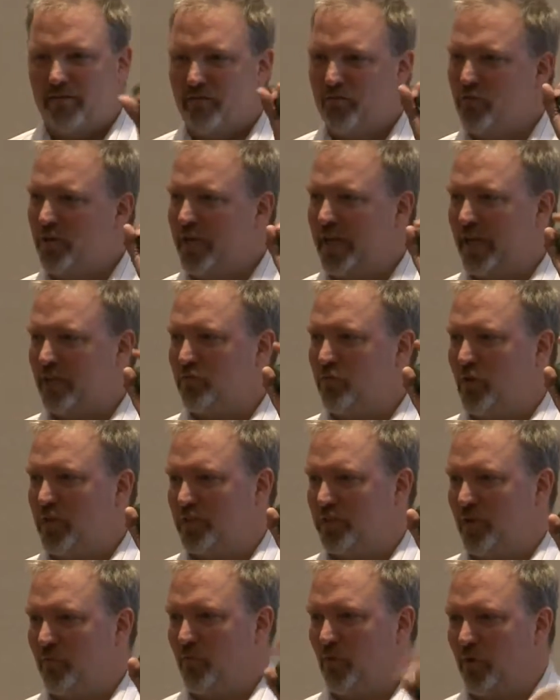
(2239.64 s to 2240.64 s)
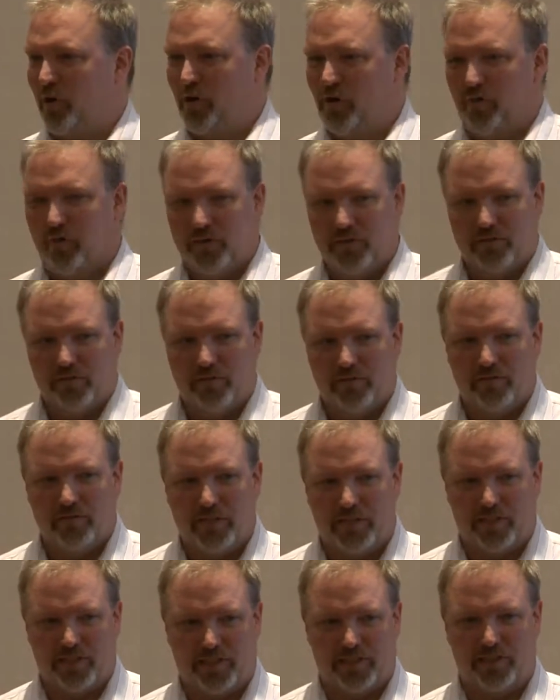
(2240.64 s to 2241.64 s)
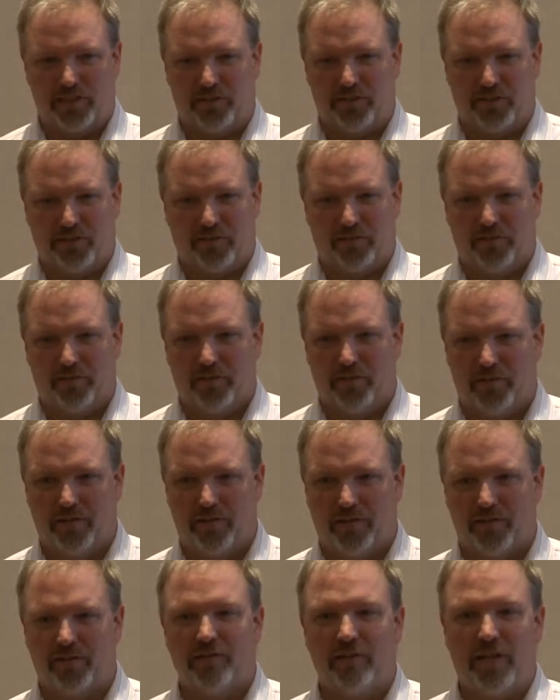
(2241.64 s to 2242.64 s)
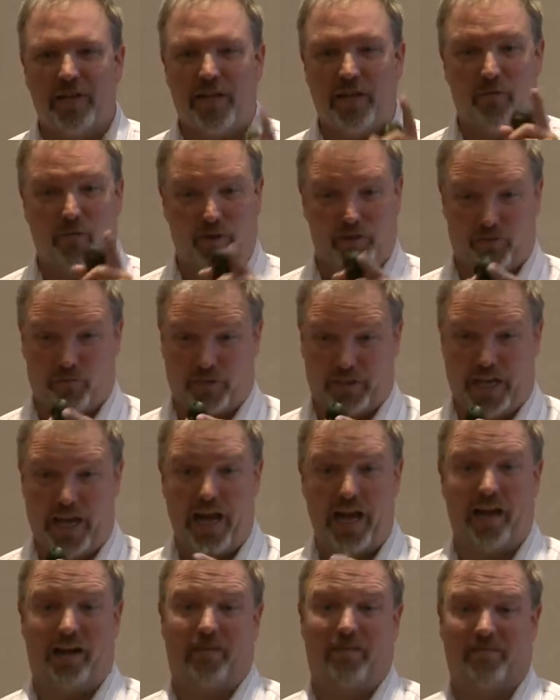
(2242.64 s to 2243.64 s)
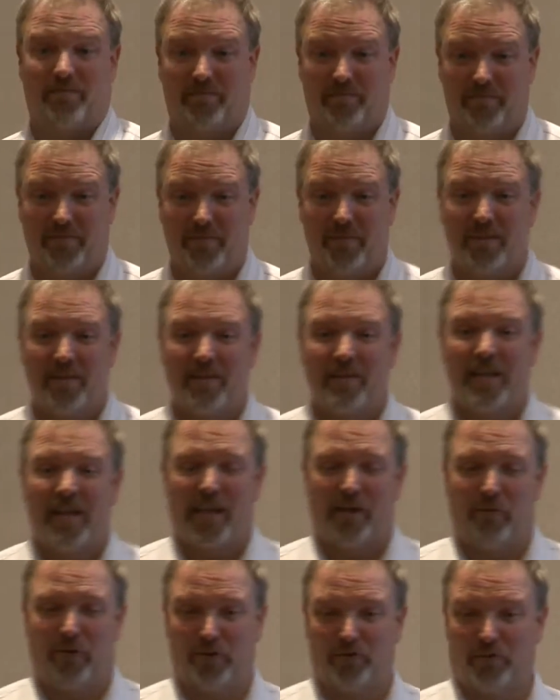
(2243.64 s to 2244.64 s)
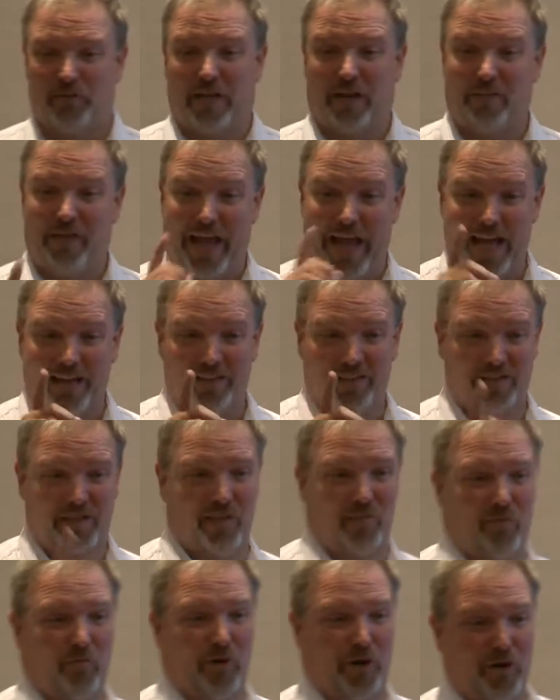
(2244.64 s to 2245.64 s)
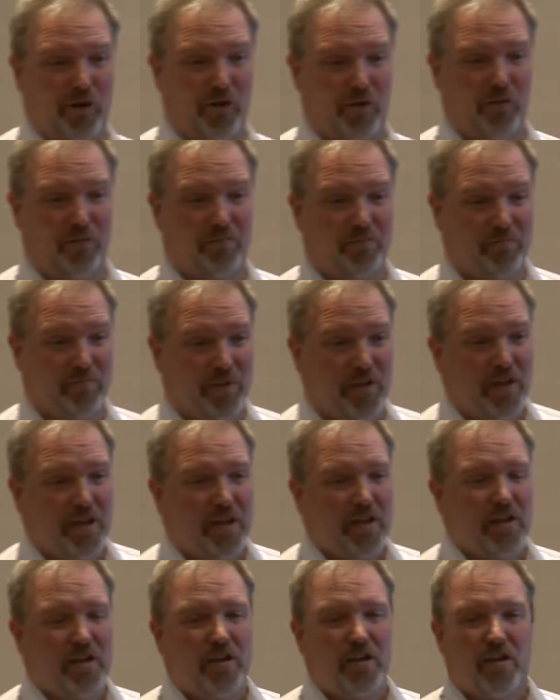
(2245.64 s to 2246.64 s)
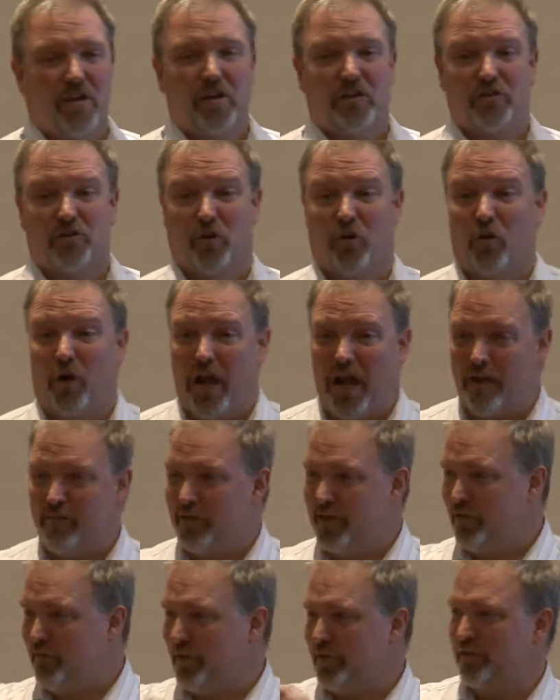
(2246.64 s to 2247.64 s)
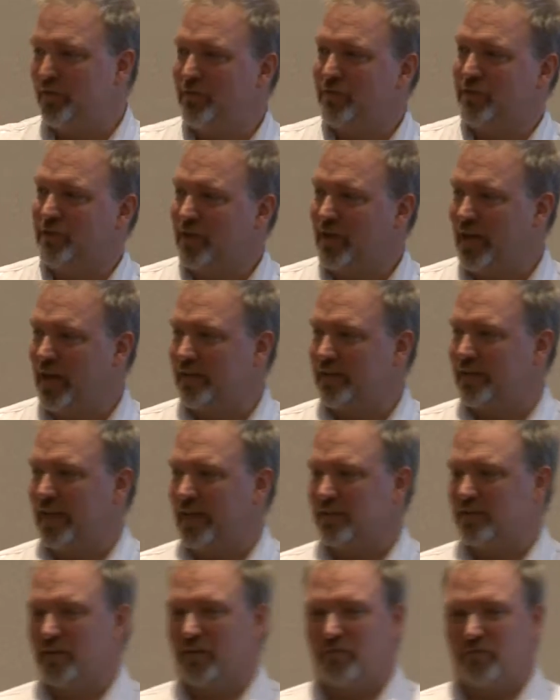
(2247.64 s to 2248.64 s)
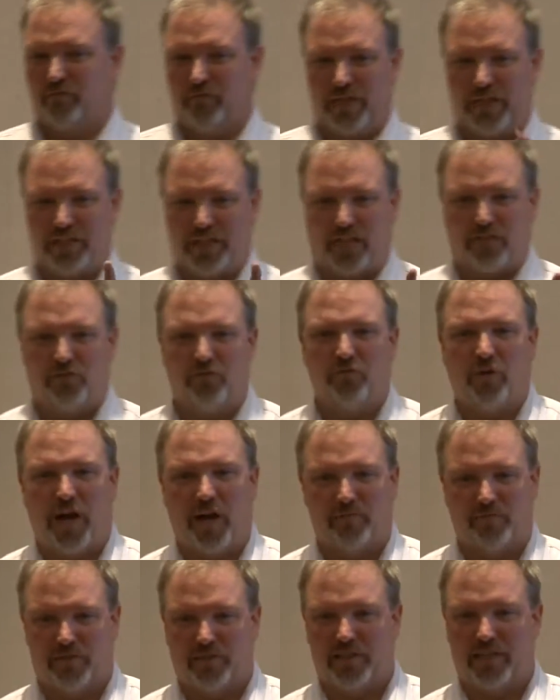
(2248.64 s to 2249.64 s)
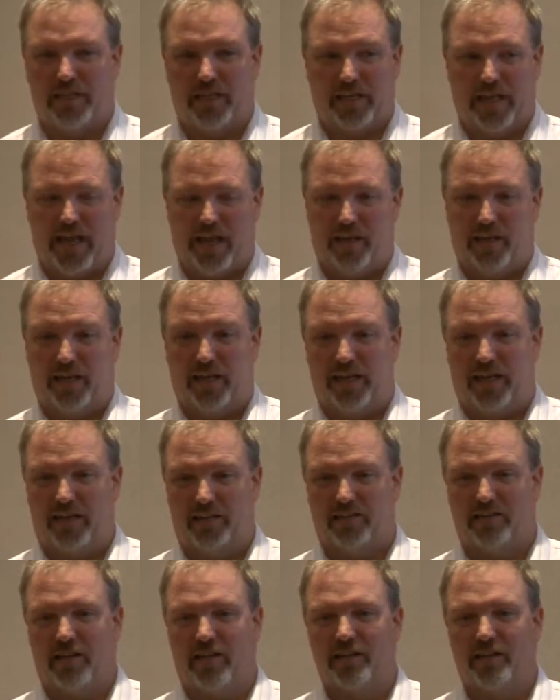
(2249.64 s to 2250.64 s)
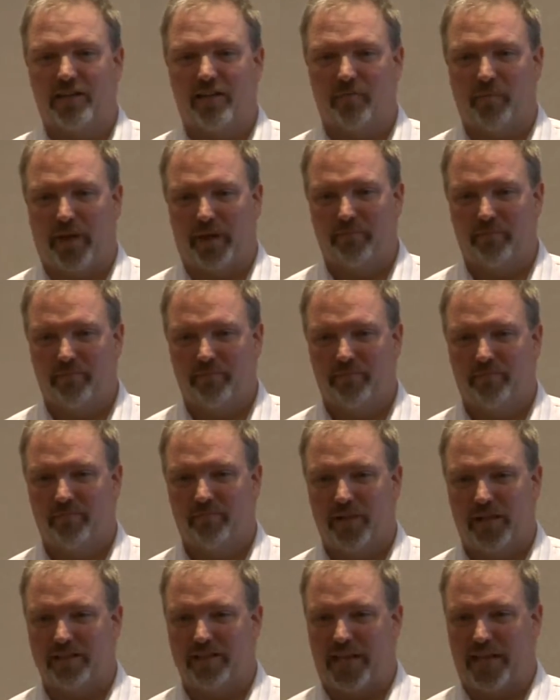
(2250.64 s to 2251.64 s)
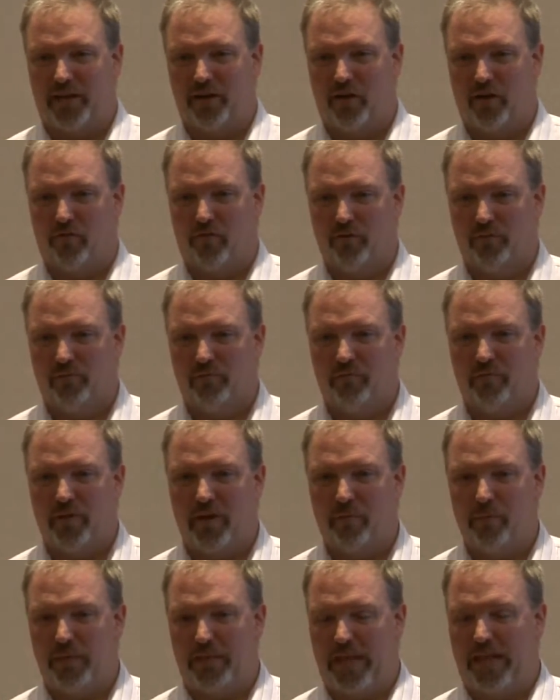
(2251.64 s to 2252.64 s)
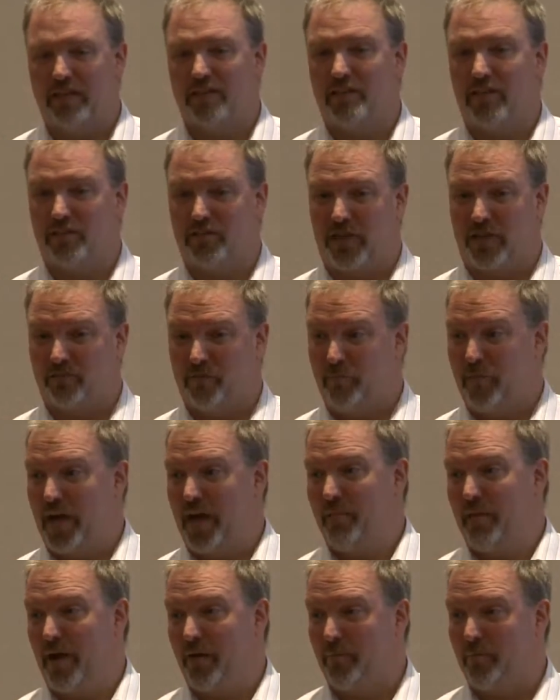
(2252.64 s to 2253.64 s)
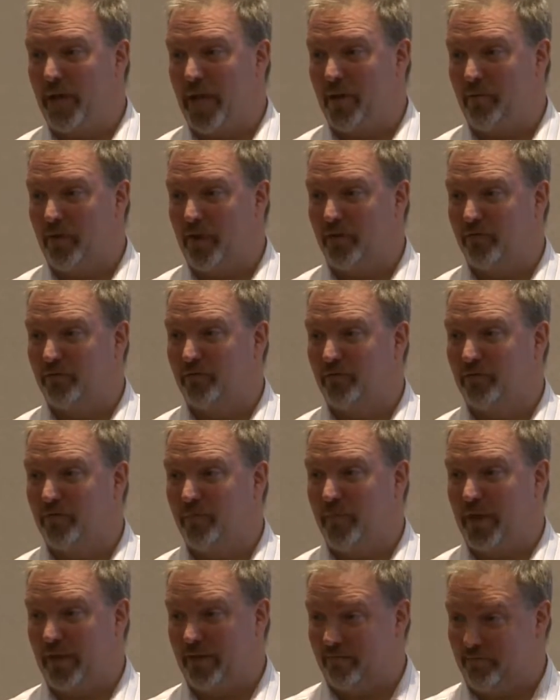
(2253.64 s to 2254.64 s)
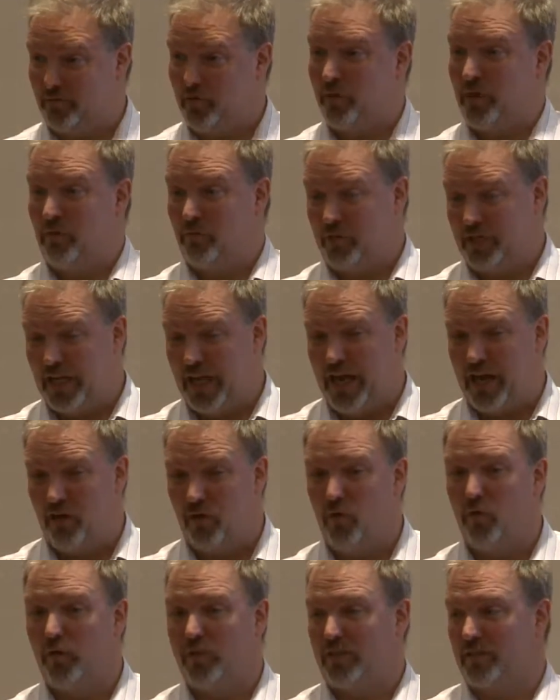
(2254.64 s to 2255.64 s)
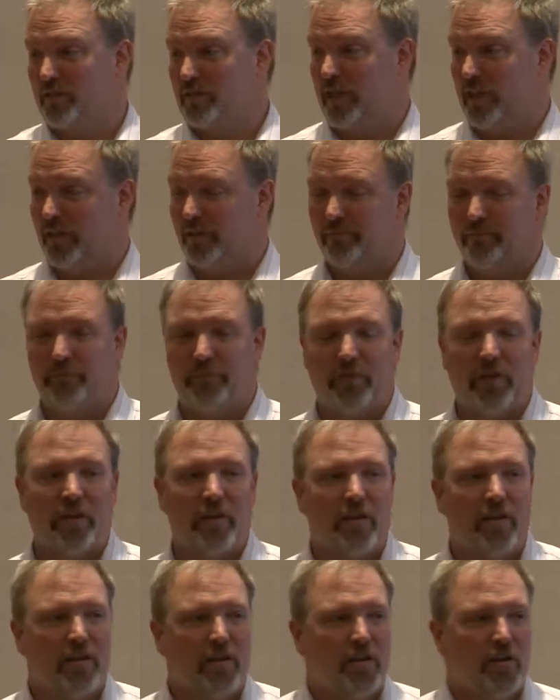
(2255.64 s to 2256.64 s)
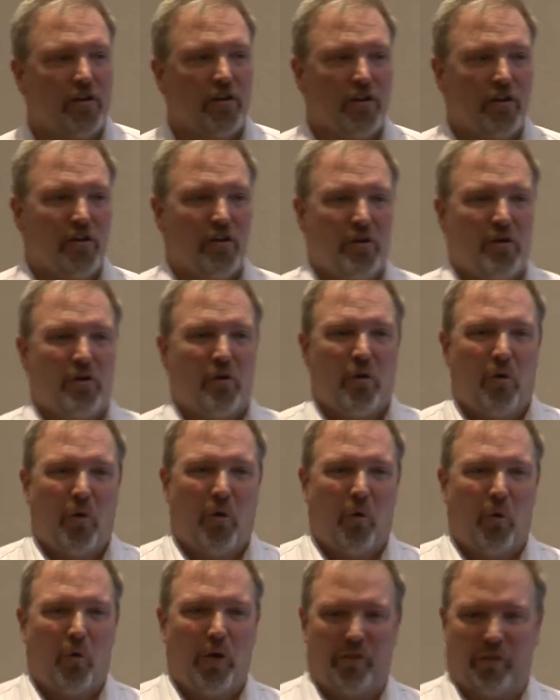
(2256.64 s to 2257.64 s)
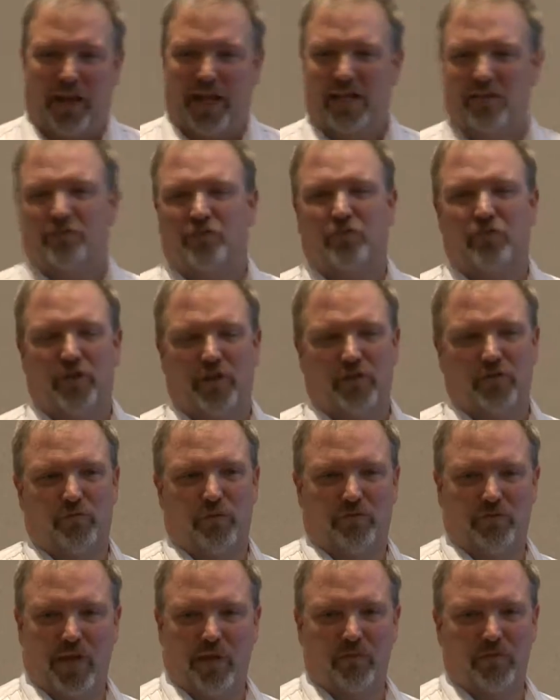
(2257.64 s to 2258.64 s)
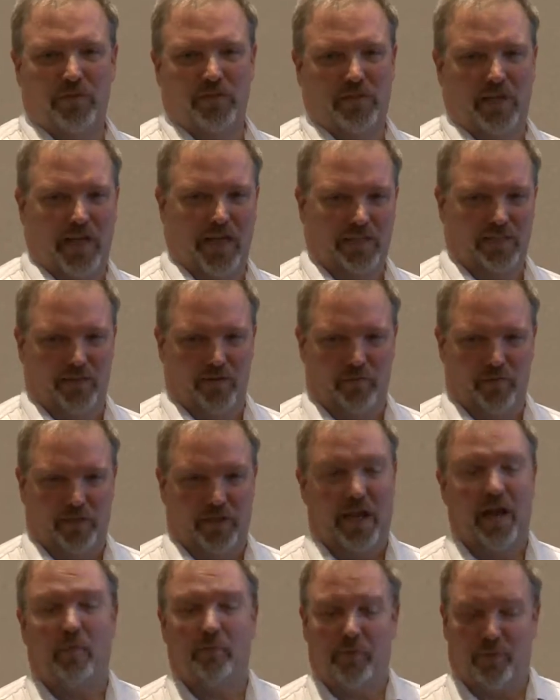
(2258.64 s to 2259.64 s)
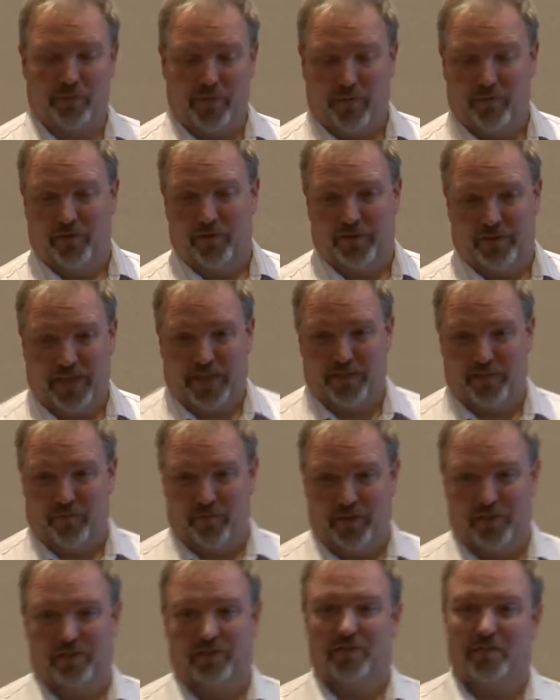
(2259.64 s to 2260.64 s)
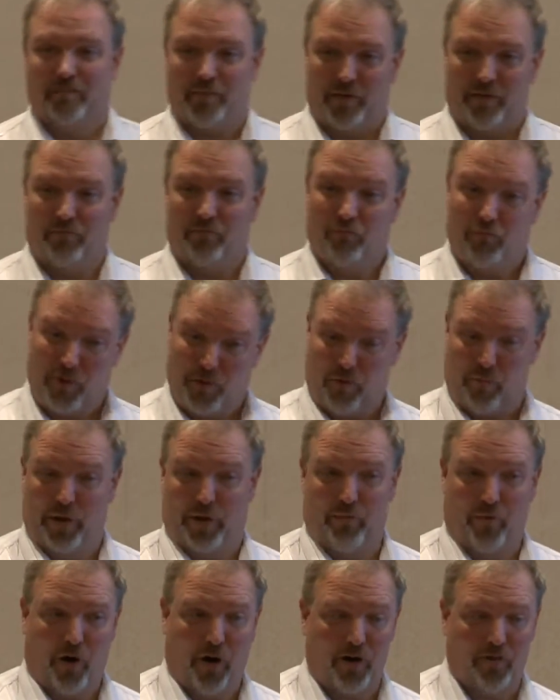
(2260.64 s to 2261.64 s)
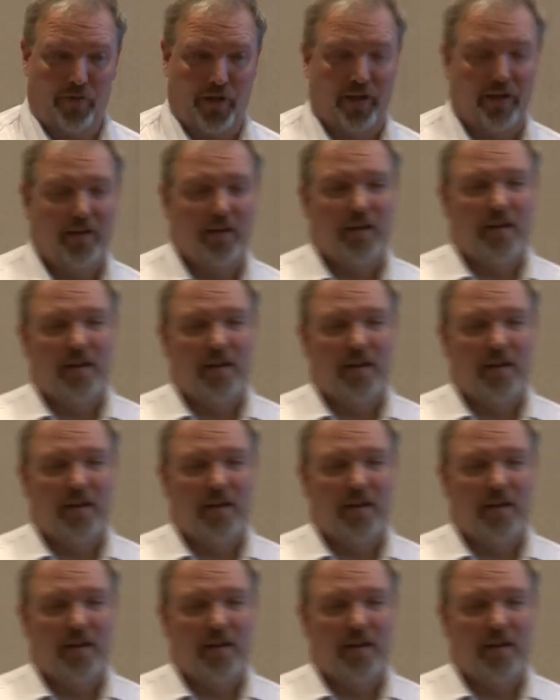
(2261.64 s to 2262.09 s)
Who can guess what his number one goal is? He's 62. He wants to retire. He wants to retire. That's his number one goal. So everything we do is in the context of, he's got two options. He can get his son to come in and take it over, but then his son's going to have to buy him out and pay him enough to make so he can retire, or he's going to sell it. In the last 2 years, we've doubled the size of their business, helped them double the size of their business. I mean, we were a big part of it.